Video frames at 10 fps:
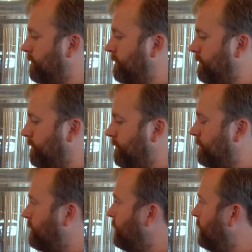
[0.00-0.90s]

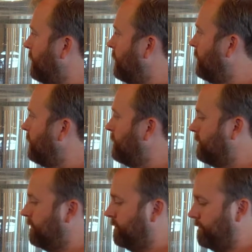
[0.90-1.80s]

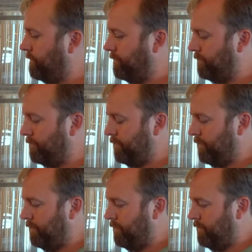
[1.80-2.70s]

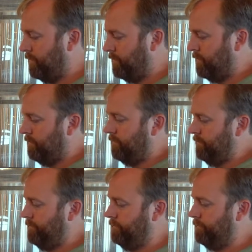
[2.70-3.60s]

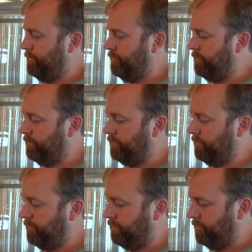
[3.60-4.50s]

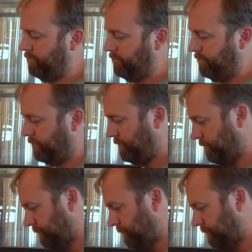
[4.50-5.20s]
The person shown says nothing.